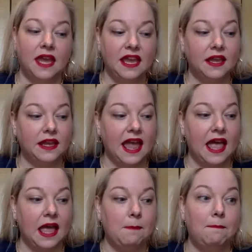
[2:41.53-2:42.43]
It
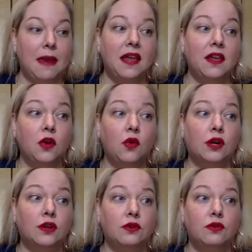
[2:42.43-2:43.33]
can make
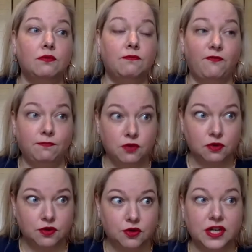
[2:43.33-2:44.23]
your
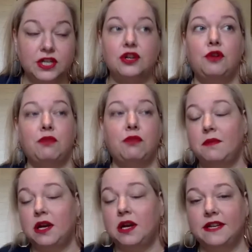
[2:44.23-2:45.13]
traditional
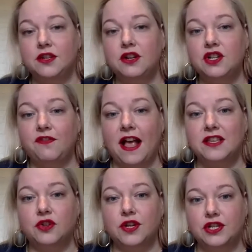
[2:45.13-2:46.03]
primary research
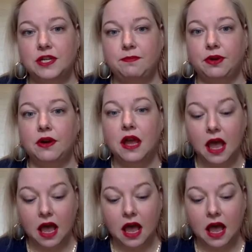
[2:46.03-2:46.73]
faster and cheaper.